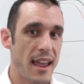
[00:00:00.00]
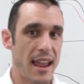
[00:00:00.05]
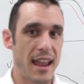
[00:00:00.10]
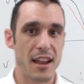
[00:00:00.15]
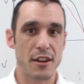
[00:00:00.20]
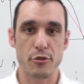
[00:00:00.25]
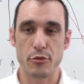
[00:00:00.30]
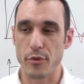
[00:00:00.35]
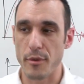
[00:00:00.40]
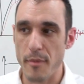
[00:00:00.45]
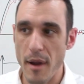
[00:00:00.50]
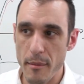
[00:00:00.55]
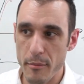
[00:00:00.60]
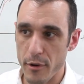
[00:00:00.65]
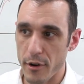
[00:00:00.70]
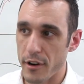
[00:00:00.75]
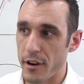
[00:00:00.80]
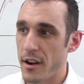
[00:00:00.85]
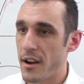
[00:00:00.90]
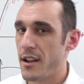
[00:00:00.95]
And
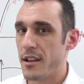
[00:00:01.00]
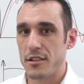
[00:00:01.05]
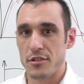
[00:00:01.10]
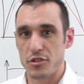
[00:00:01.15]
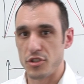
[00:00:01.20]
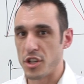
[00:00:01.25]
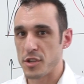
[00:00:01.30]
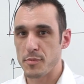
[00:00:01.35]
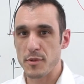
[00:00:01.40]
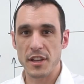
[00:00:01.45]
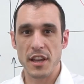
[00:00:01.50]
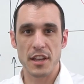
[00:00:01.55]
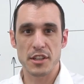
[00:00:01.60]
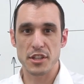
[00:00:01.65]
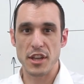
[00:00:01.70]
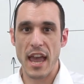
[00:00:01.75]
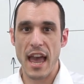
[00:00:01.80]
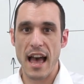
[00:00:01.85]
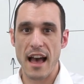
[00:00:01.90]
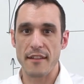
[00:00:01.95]
remember, just
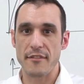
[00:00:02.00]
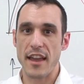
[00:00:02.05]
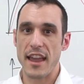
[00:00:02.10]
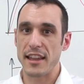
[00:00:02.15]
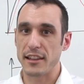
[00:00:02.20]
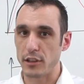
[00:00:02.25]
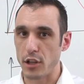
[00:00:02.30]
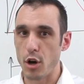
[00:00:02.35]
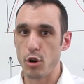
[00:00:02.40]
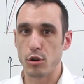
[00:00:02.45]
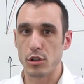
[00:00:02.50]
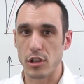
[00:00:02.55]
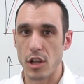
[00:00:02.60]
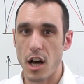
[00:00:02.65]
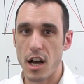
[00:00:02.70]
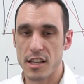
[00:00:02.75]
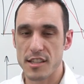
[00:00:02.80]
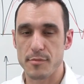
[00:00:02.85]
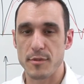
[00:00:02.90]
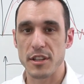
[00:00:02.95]
because you have a low
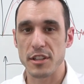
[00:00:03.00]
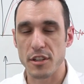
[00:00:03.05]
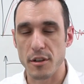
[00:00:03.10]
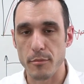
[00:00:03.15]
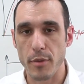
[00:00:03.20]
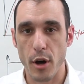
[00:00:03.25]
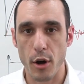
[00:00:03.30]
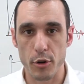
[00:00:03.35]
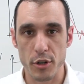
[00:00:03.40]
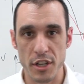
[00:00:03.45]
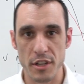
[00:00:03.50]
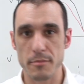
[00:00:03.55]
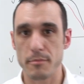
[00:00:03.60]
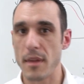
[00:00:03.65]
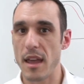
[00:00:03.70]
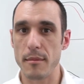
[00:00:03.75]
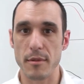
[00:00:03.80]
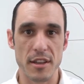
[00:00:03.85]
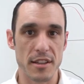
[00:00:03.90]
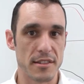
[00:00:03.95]
clock speed component,
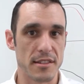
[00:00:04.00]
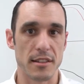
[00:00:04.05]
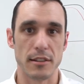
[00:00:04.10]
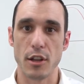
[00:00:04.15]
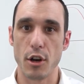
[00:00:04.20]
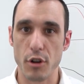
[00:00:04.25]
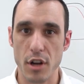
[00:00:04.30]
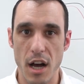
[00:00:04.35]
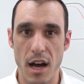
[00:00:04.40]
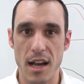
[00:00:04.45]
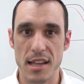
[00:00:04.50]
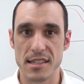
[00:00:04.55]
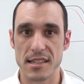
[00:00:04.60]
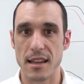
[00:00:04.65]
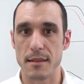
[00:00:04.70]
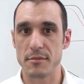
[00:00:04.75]
maybe it's a low cost